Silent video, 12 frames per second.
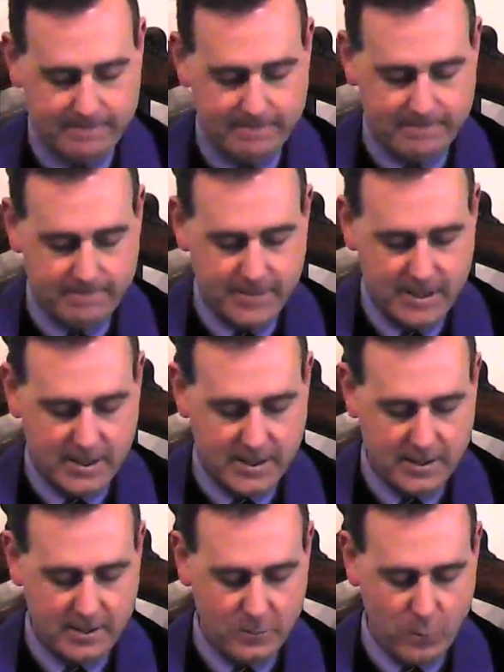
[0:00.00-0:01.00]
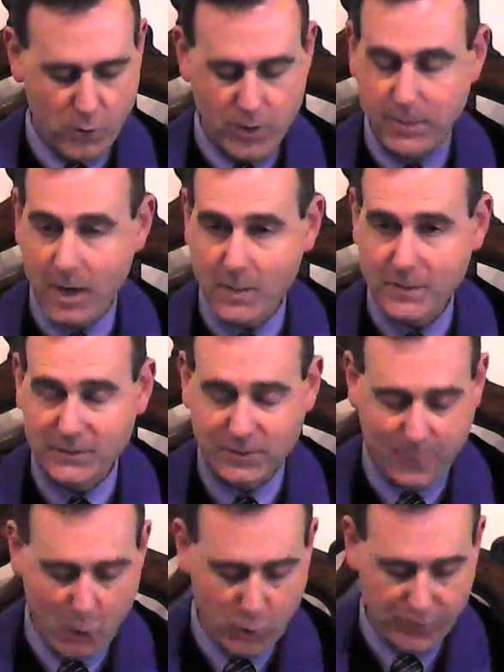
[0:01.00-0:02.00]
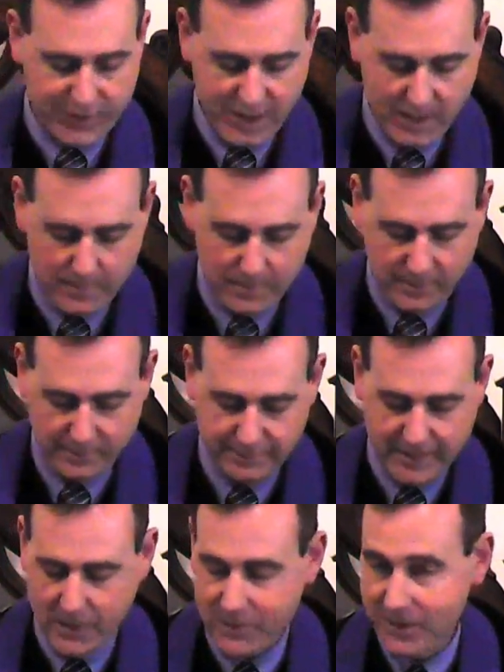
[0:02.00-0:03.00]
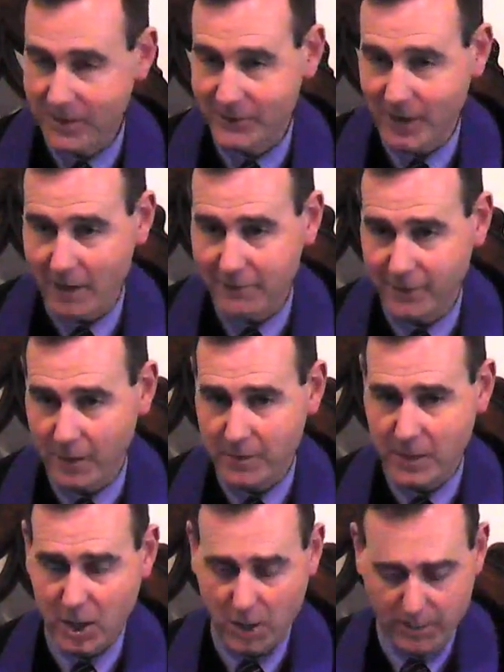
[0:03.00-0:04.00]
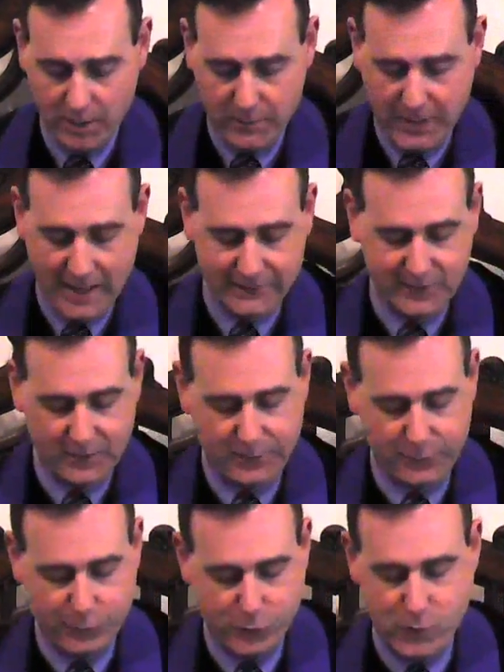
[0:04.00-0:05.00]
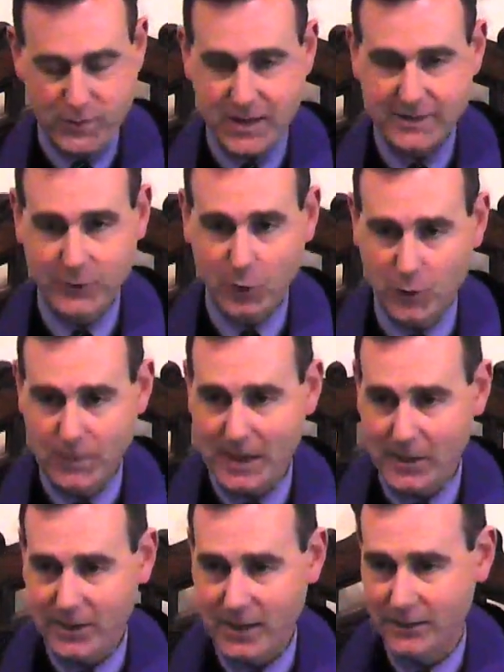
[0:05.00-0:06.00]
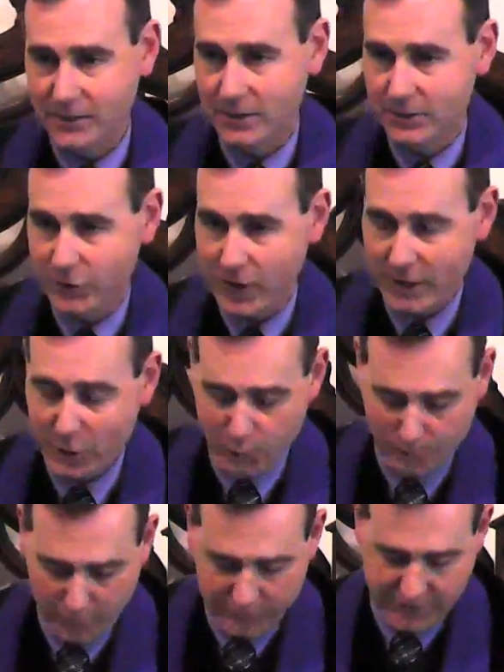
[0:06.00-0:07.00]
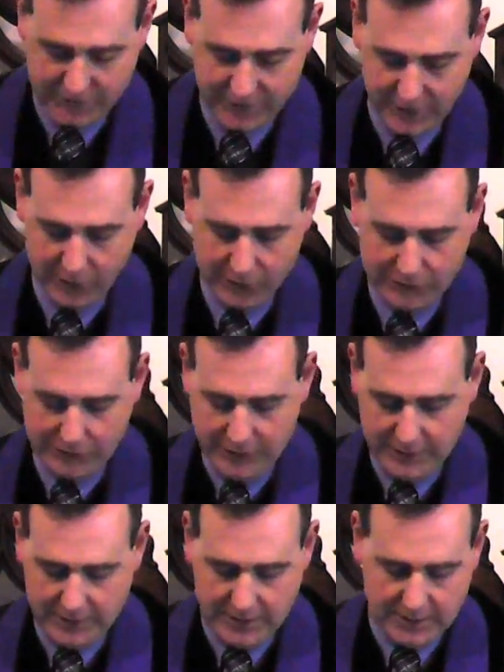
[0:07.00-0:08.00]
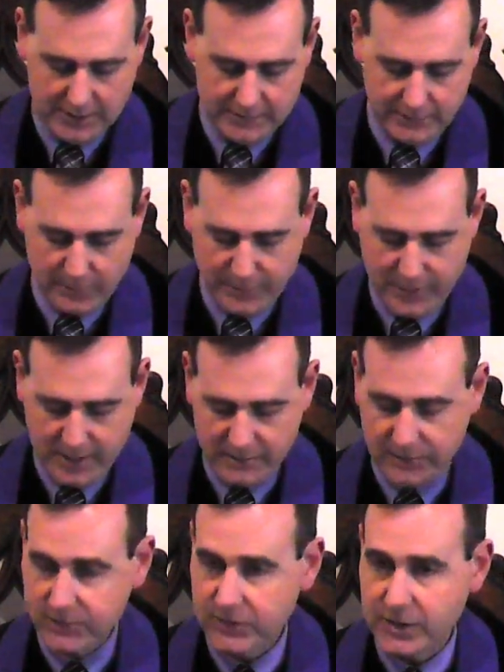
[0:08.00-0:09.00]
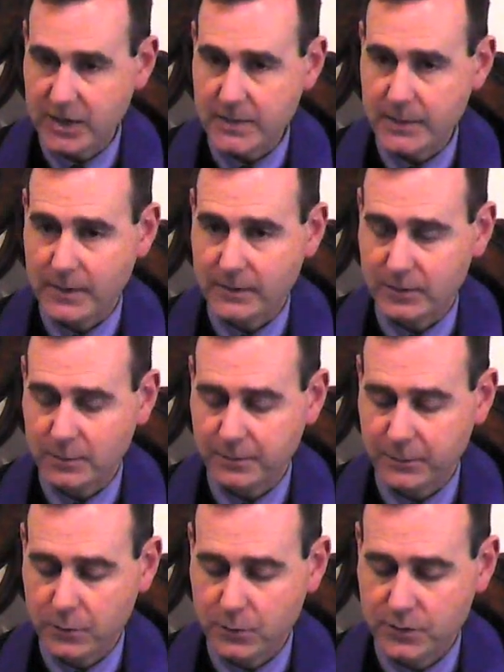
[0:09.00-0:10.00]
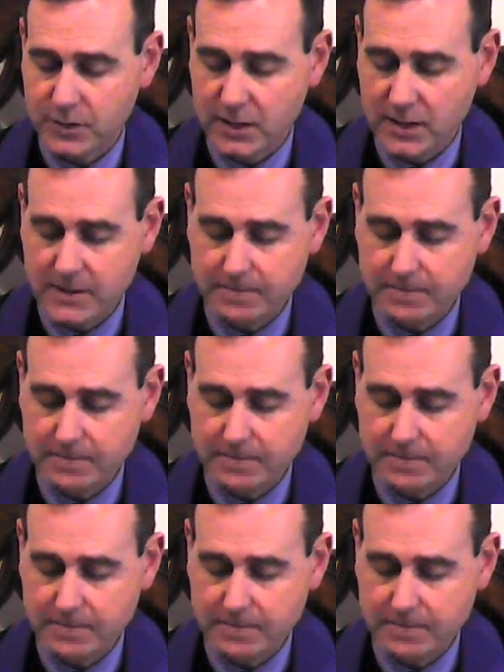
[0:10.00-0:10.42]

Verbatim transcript: They woke him up and spoke with him and found that he's not from here but passing through, and they told him how to get to Triune Mercy Center for a place to sleep and some food to eat.